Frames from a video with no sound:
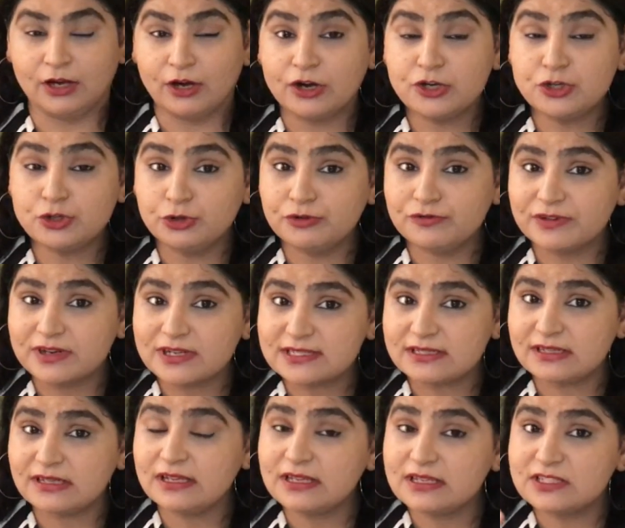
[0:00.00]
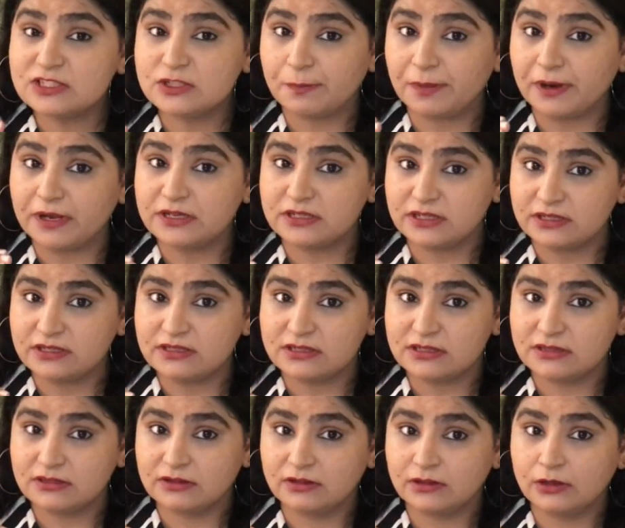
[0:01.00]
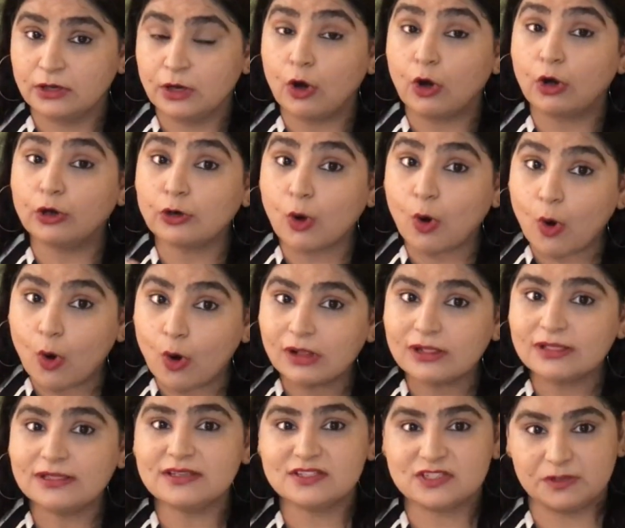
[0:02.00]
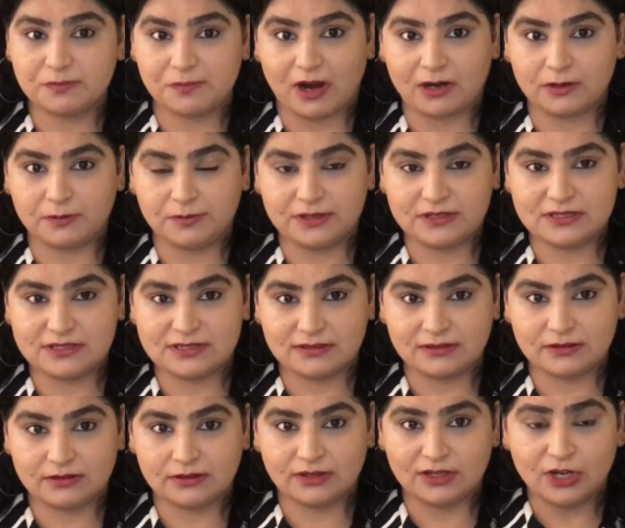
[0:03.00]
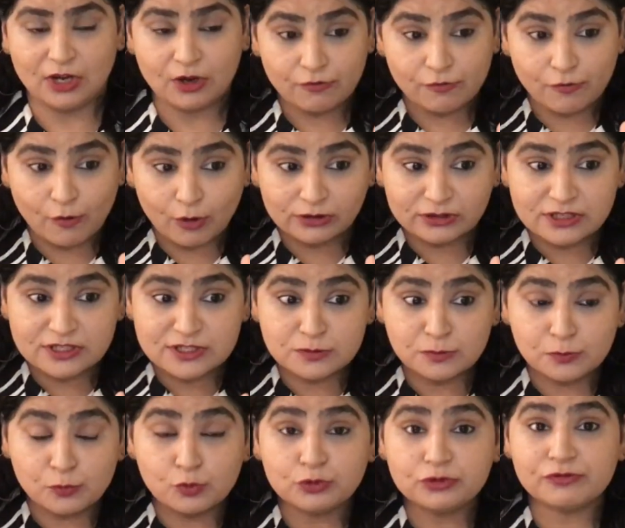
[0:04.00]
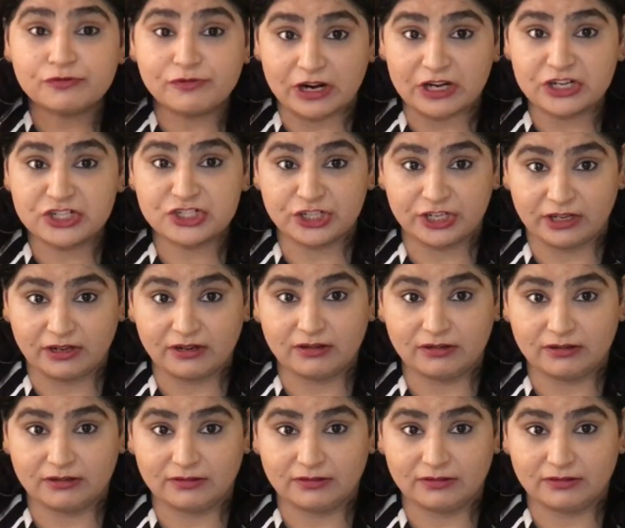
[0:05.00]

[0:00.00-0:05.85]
A university is dependent on all these departments for the smooth functioning